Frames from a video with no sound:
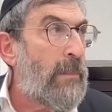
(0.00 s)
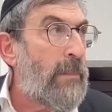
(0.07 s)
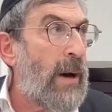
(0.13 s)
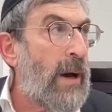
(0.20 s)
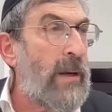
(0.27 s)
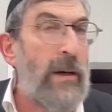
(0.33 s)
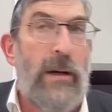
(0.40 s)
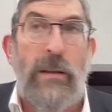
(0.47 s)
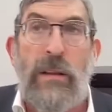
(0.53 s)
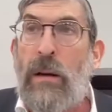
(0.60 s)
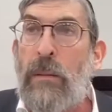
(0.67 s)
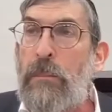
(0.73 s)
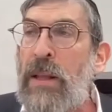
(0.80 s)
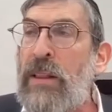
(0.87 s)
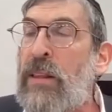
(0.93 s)

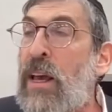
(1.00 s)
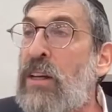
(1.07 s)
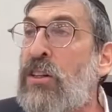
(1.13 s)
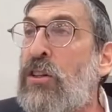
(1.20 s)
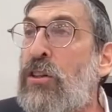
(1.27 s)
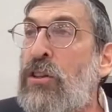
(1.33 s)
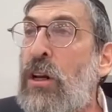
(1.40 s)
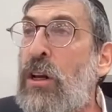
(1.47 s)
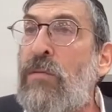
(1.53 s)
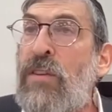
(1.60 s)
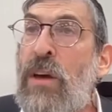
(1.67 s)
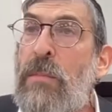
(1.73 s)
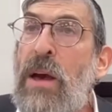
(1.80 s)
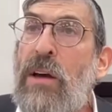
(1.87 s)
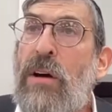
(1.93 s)
Ben Tesh Shana
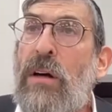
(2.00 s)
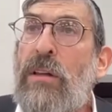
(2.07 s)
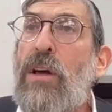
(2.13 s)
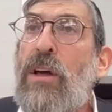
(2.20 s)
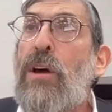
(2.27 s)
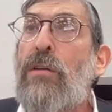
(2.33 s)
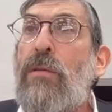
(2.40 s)
v'yamechad.